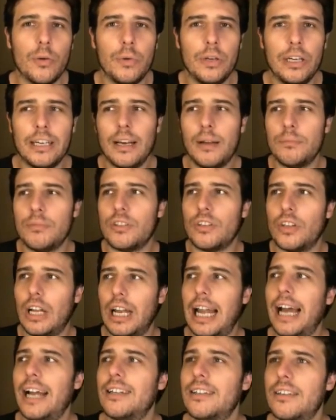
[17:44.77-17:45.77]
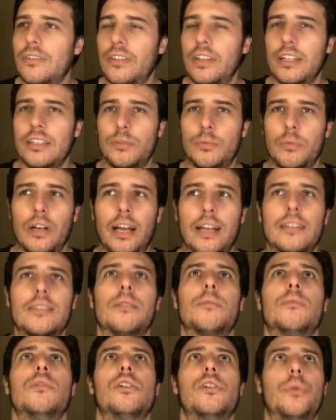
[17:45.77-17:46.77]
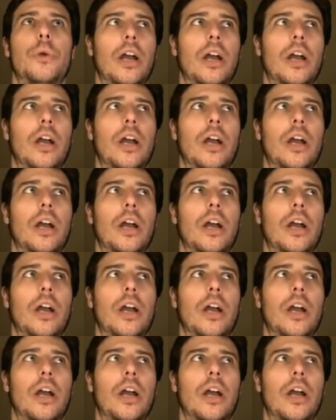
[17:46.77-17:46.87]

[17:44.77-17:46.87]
we come to the light of things and we like submerge.